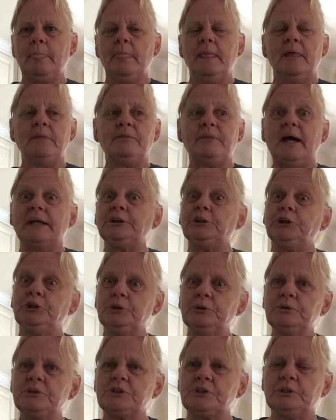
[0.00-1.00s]
that
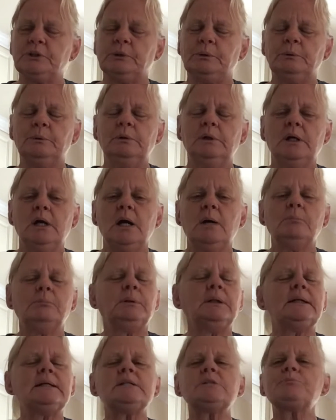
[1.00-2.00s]
you do,
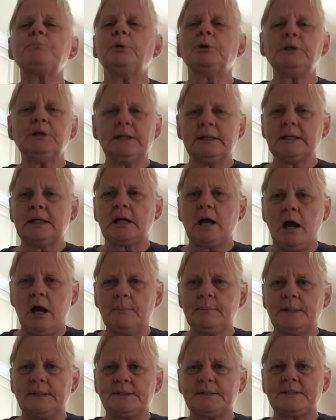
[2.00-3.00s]
please put it in the
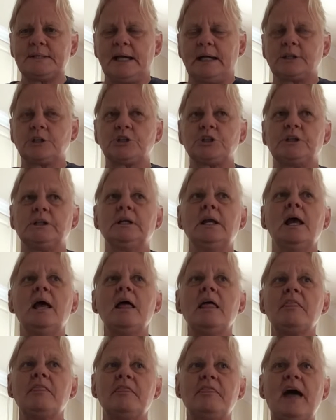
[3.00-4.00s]
comments section.
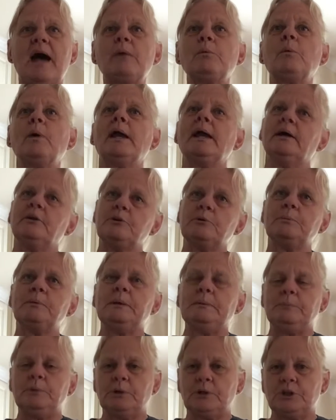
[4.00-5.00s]
That way other
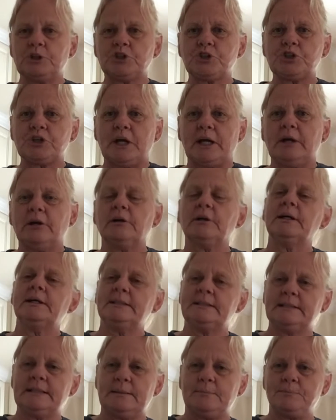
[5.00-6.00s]
people can share
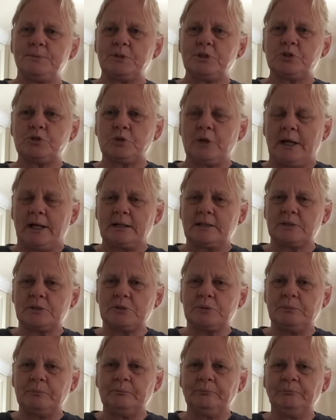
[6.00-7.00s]
in tips and tricks.